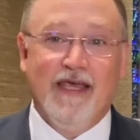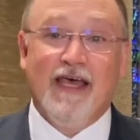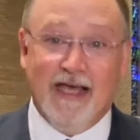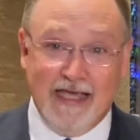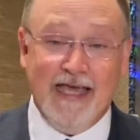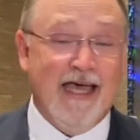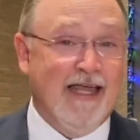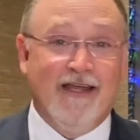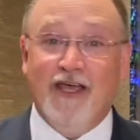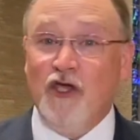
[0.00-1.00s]

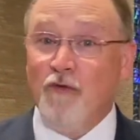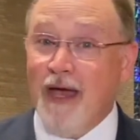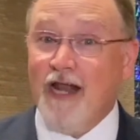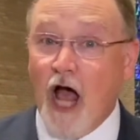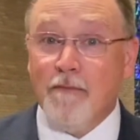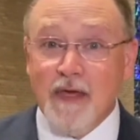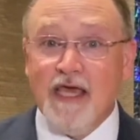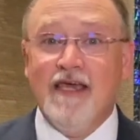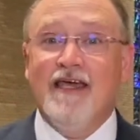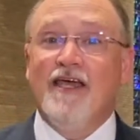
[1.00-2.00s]
Again, you may not
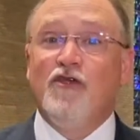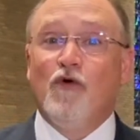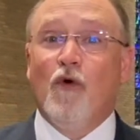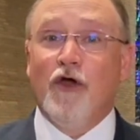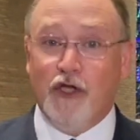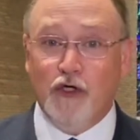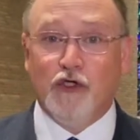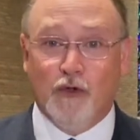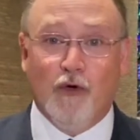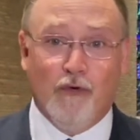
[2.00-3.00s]
be in your
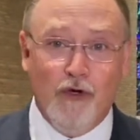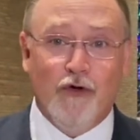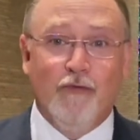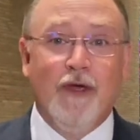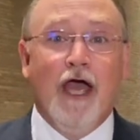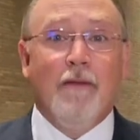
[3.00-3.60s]
usual room